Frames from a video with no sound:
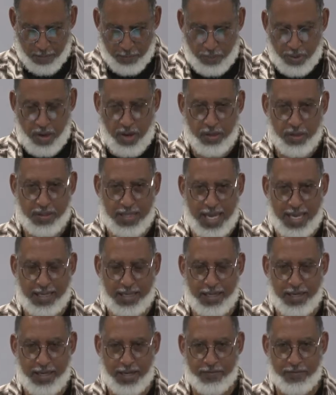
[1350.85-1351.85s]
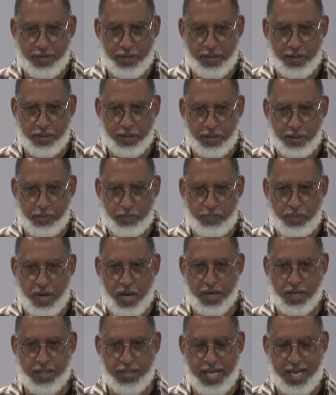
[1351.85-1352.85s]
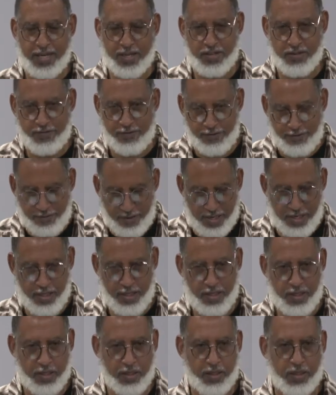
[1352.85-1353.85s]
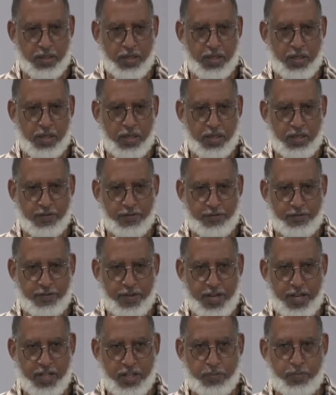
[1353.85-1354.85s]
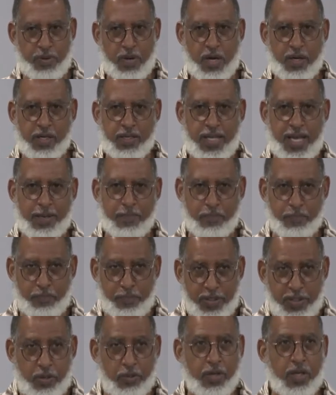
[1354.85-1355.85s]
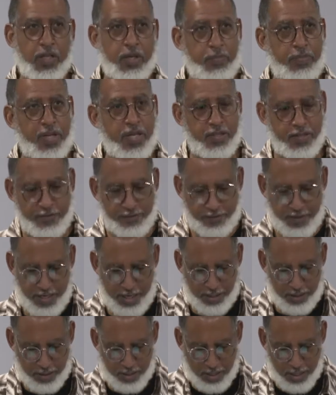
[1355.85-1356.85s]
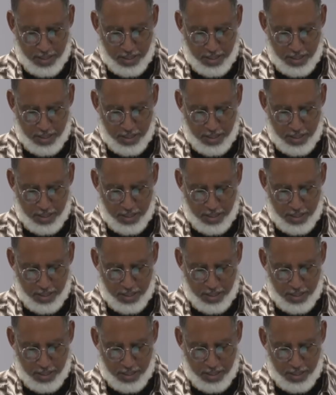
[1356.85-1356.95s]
part of that loving, part of that defending the faith, part of that building upon the faith